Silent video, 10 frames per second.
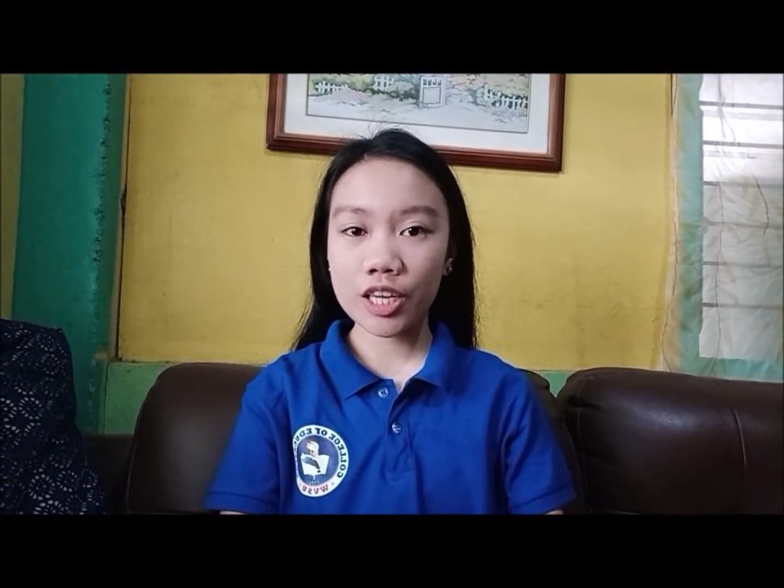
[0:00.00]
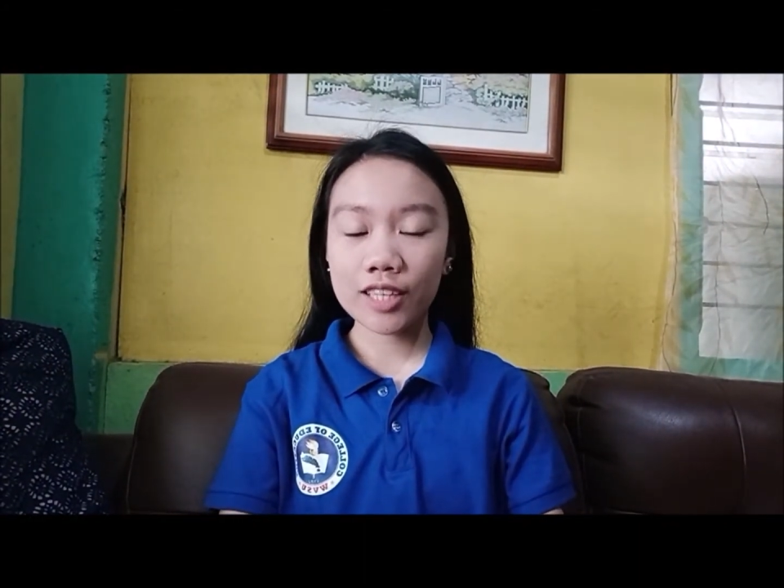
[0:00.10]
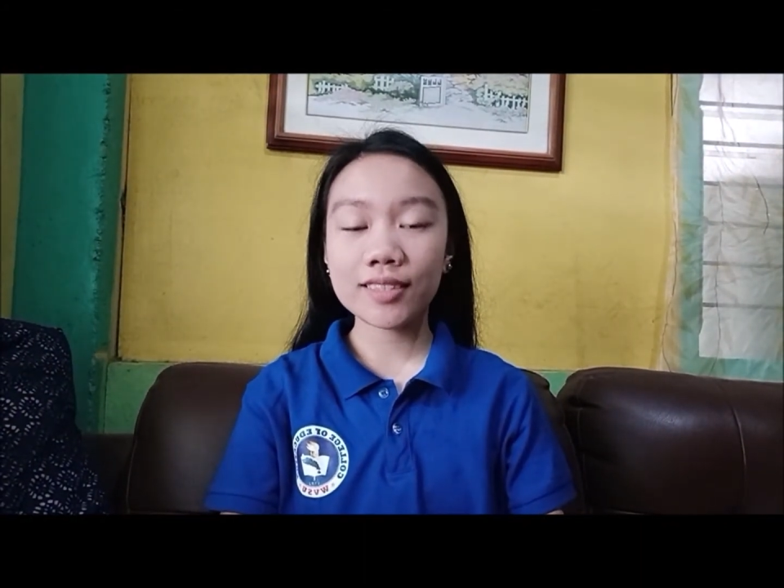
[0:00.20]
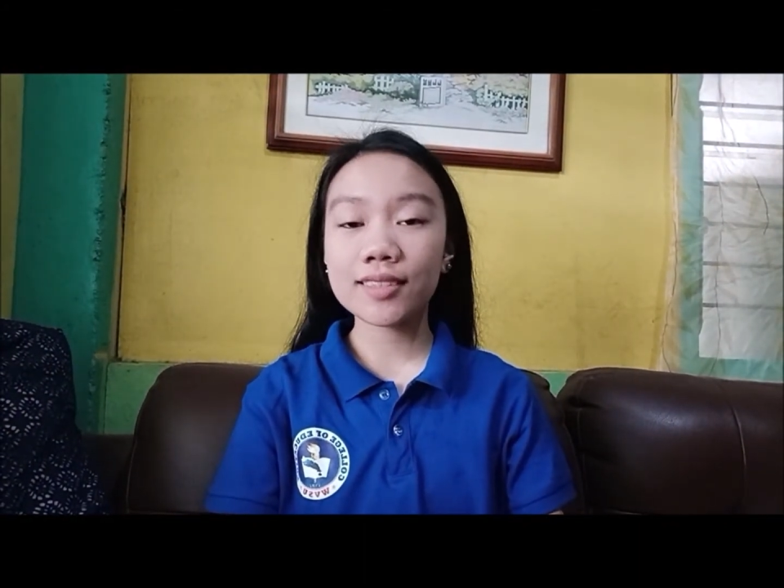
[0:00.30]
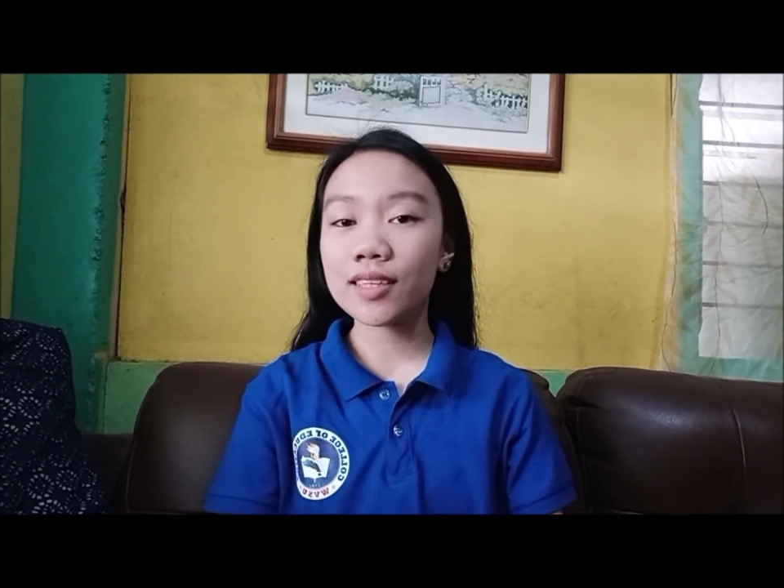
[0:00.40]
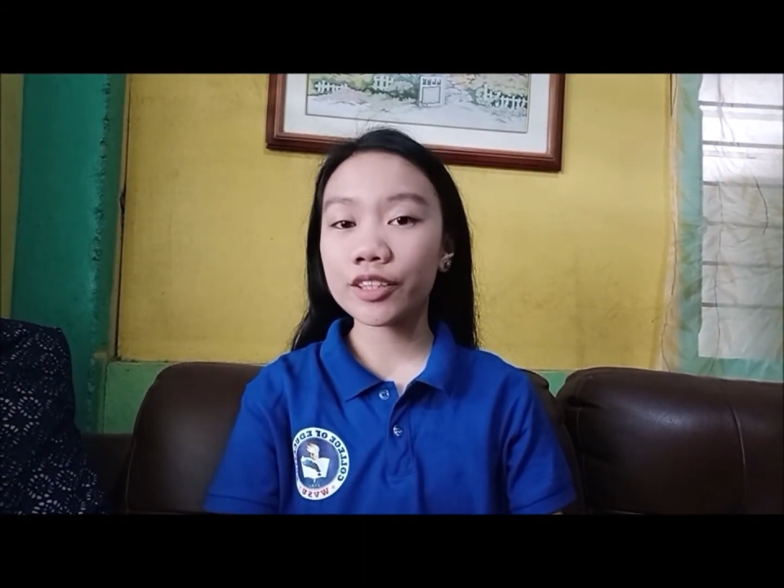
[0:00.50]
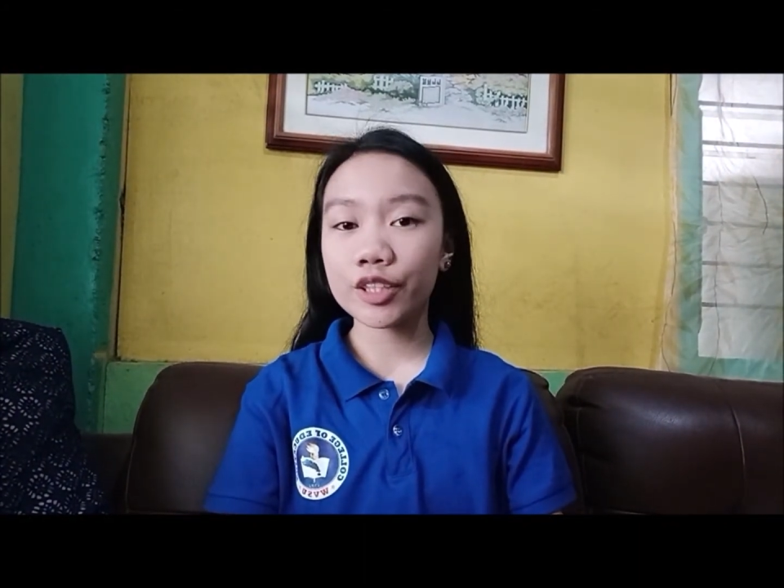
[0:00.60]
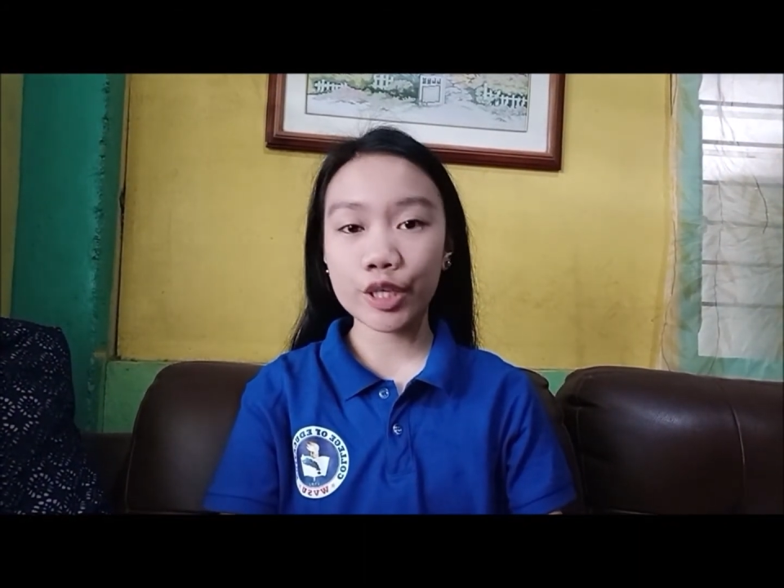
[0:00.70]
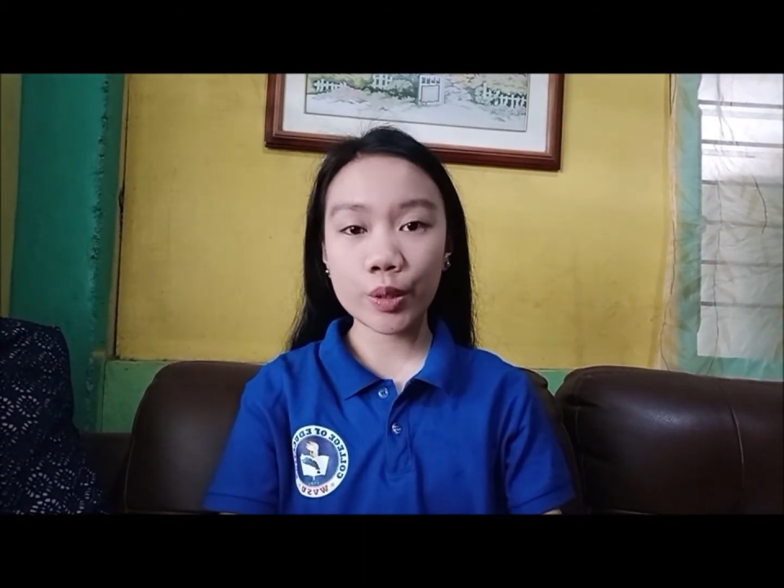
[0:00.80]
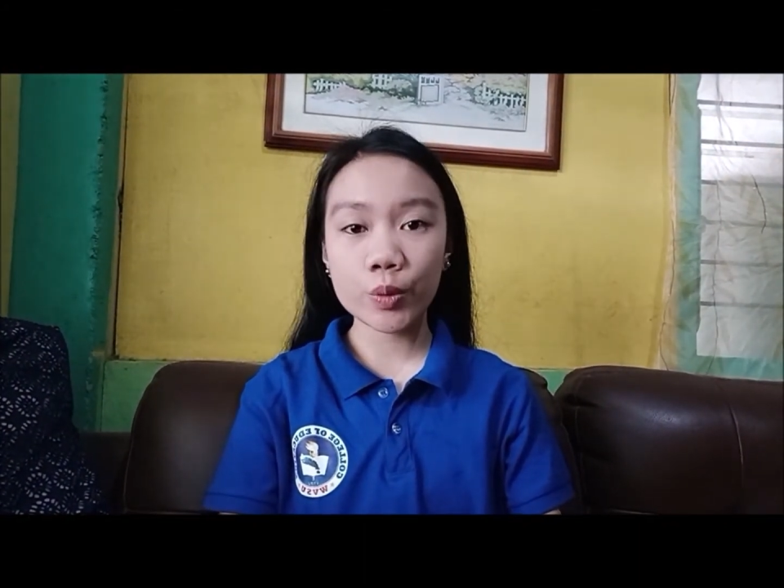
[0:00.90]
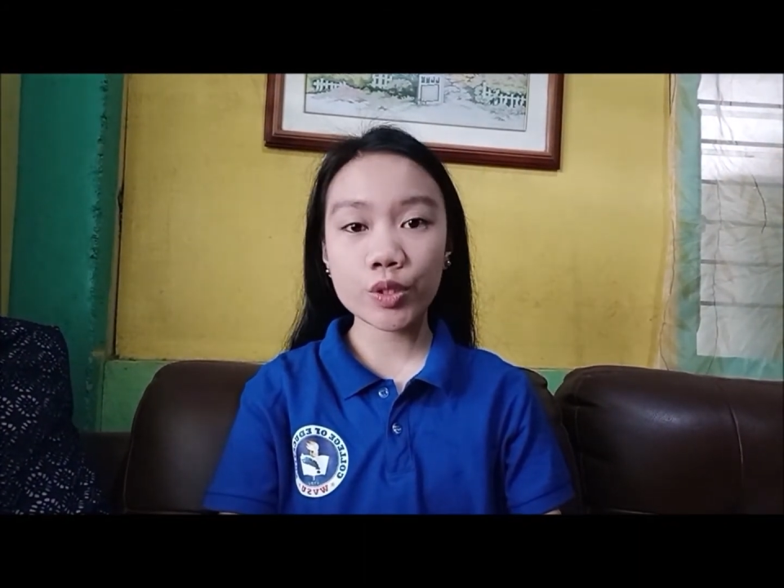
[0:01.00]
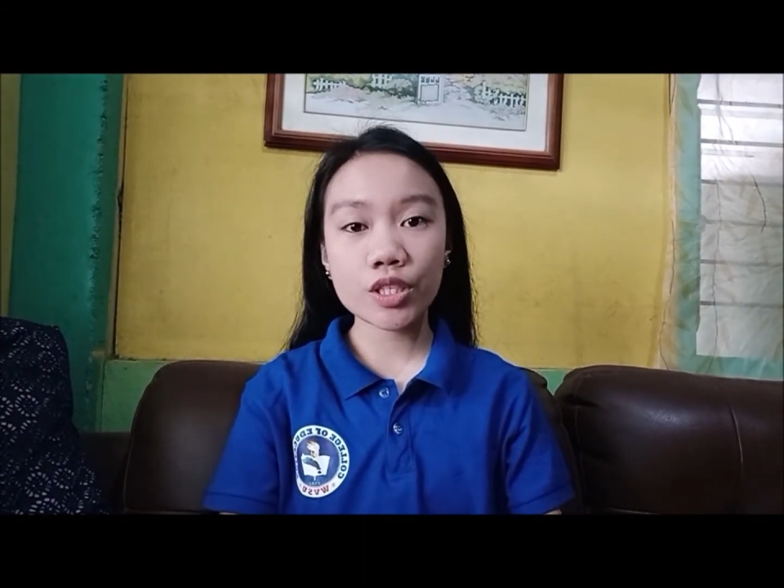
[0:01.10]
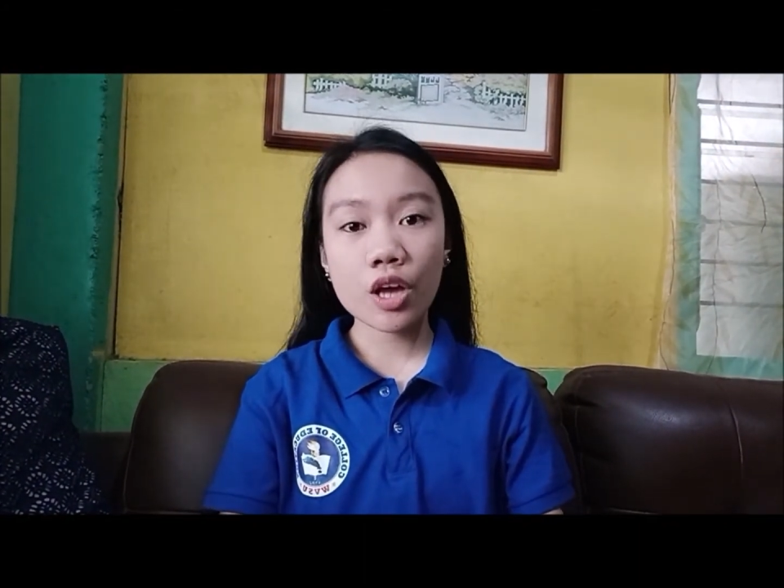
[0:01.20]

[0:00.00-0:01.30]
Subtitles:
did not use